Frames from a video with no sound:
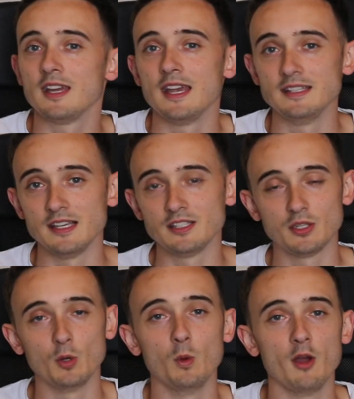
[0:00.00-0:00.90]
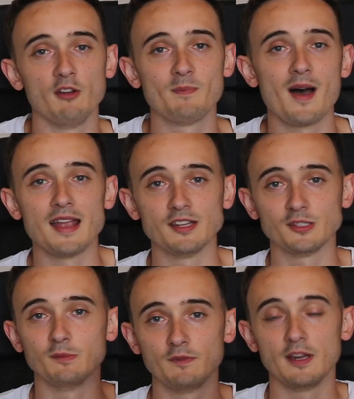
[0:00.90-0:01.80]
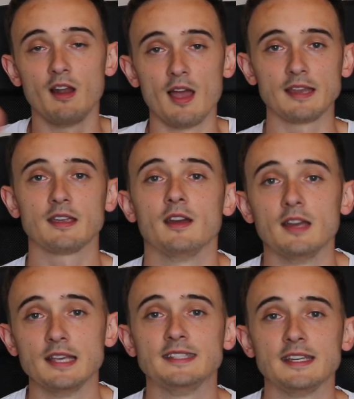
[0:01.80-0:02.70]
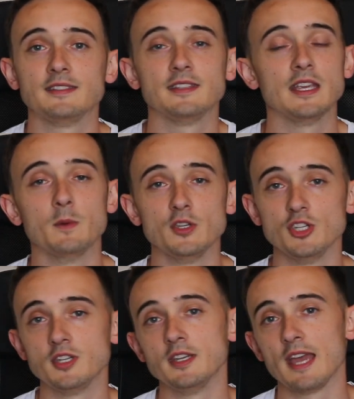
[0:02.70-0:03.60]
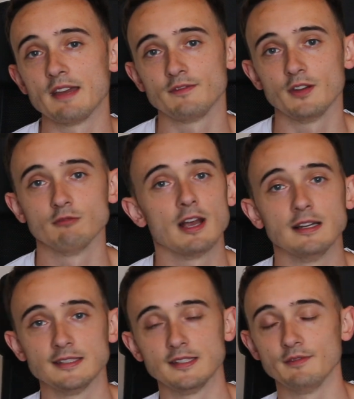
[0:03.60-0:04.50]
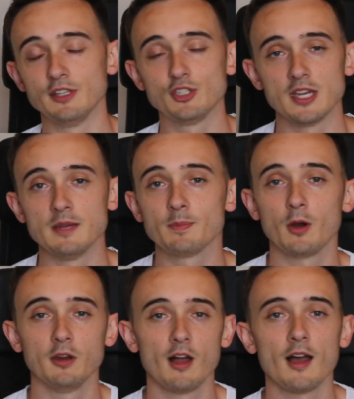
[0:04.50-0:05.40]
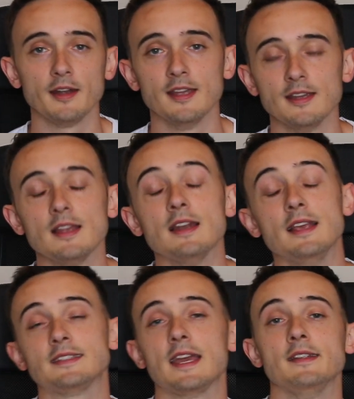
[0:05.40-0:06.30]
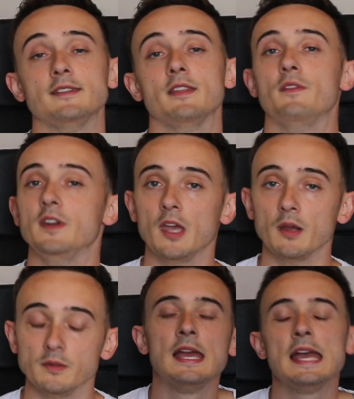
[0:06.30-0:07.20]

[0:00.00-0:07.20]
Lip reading: Is it still worth buying something like a 60 which you can get for relatively cheap online? Let's get into the video.